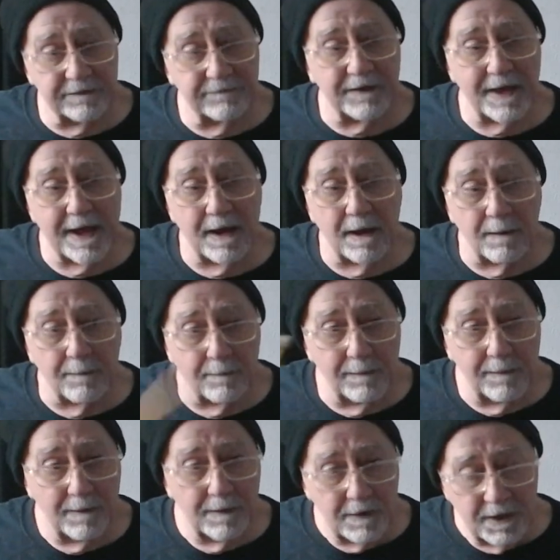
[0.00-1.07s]
the Flam.
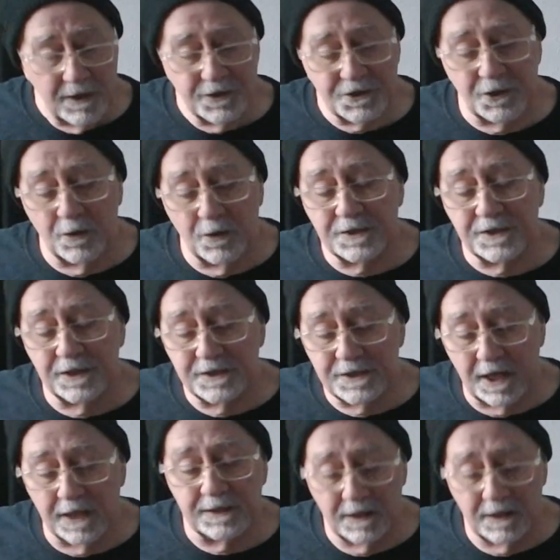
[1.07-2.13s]
So it's a
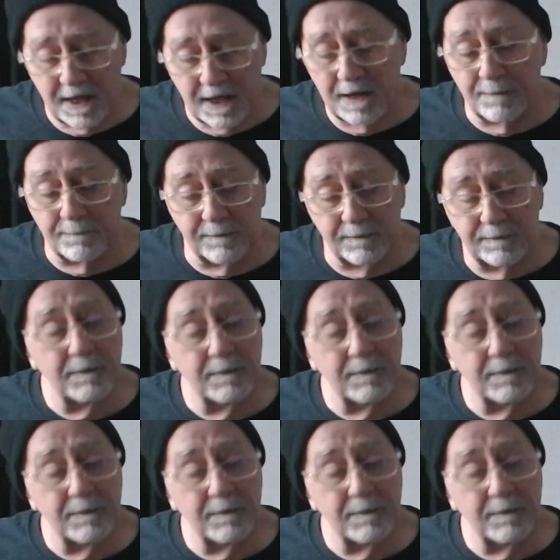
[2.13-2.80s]
ta-tum.